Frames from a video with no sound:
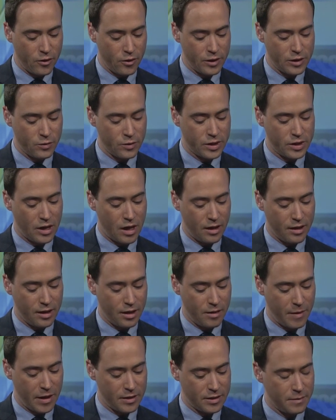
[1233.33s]
Chris was
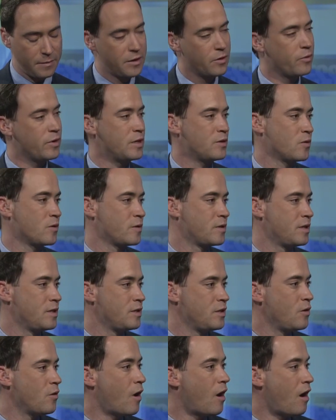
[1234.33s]
talking about some of the
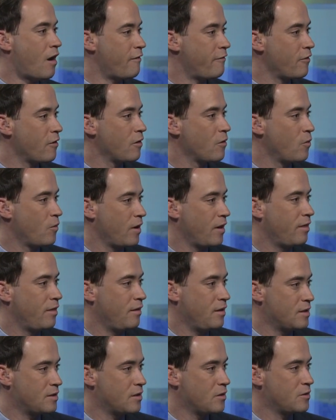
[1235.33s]
resources you offer with
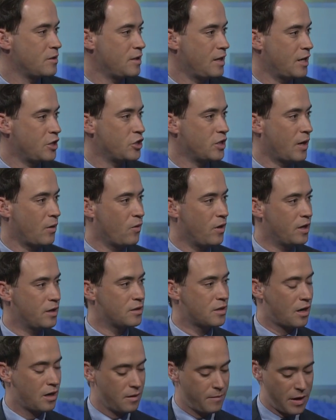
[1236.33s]
the association. I want
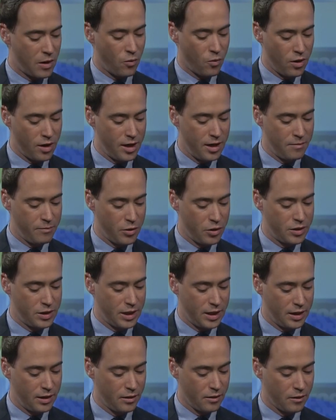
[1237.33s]
to talk about one in
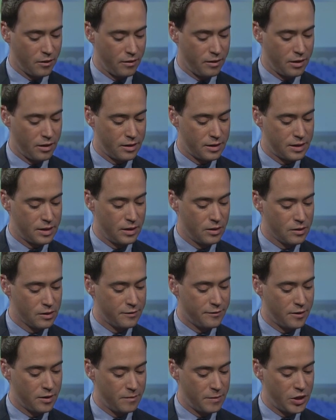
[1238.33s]
particular, the Skills
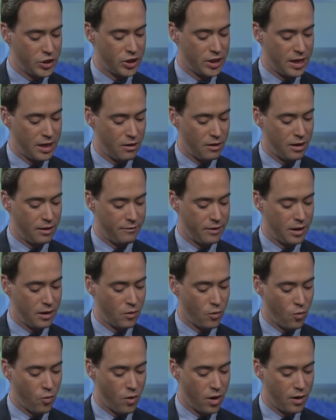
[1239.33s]
for Dementia Caregiving
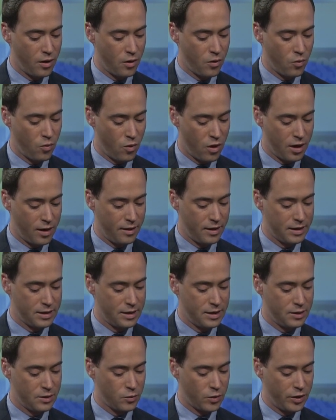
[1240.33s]
101.
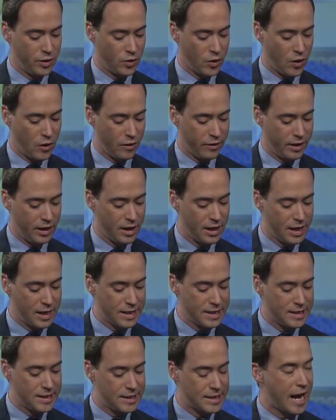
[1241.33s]
This is what you call the
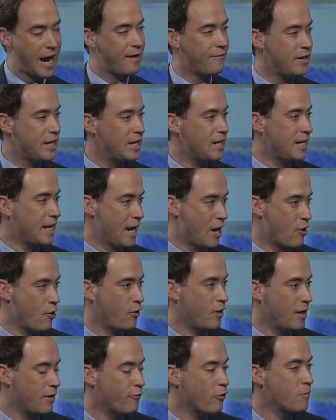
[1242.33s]
Savvy
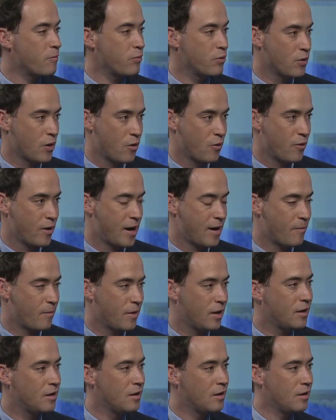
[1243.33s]
Caregiver Program.
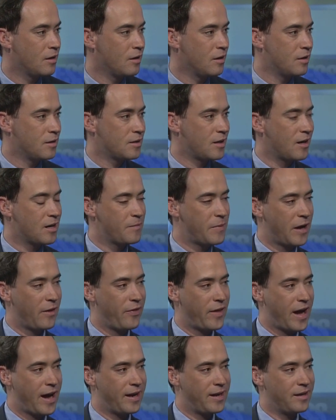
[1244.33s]
Talk
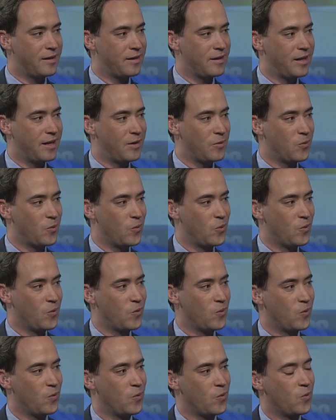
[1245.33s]
about that and
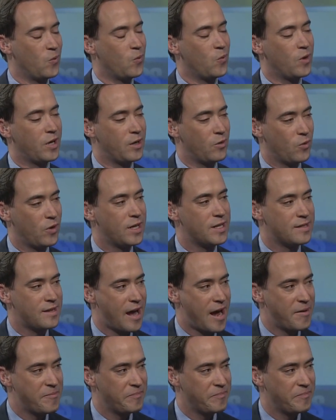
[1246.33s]
what is that?